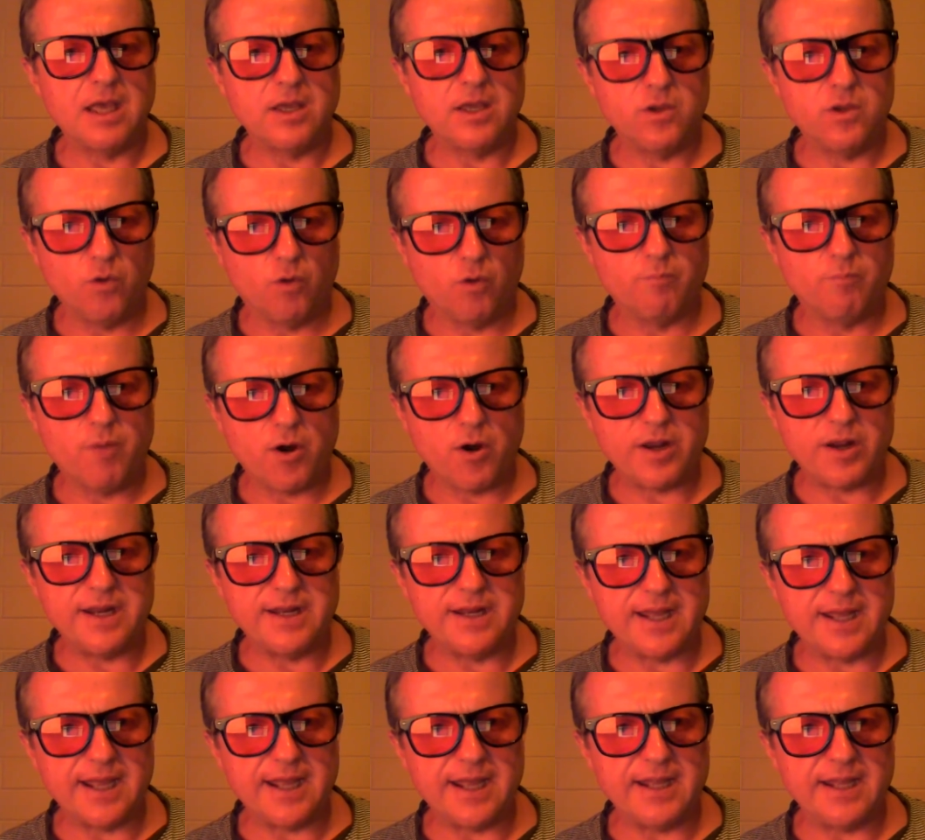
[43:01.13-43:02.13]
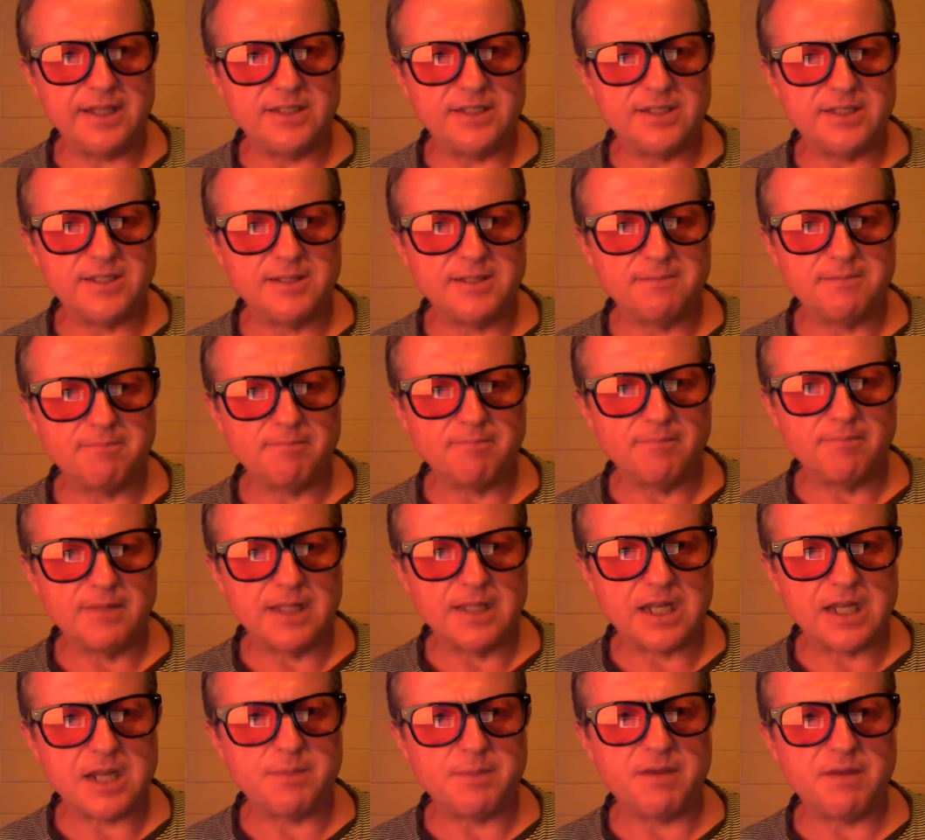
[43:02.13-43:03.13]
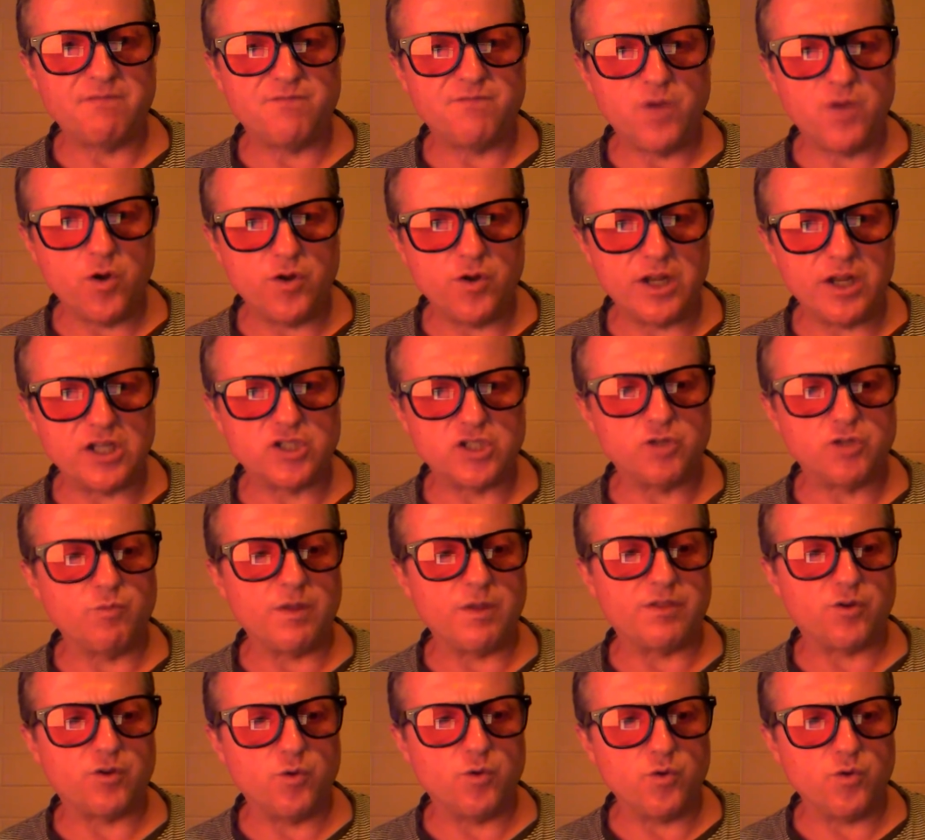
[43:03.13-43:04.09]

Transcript: Your body needs to be furnished with